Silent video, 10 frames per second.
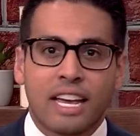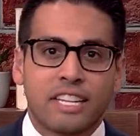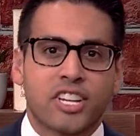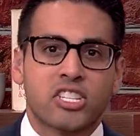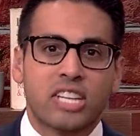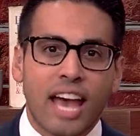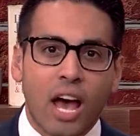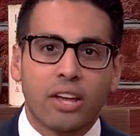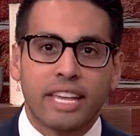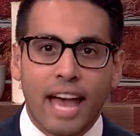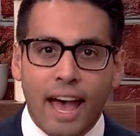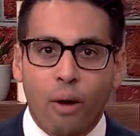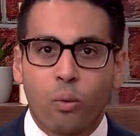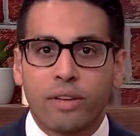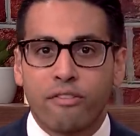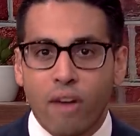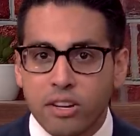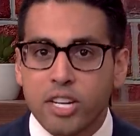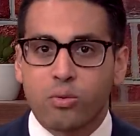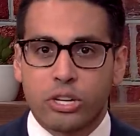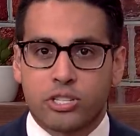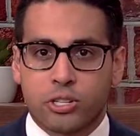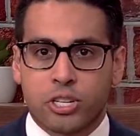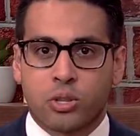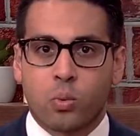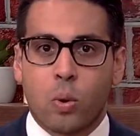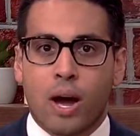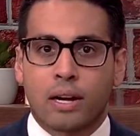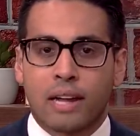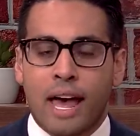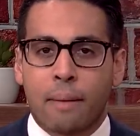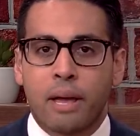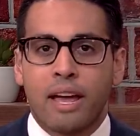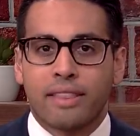He says, yeah, yeah, we funded research at the Wuhan lab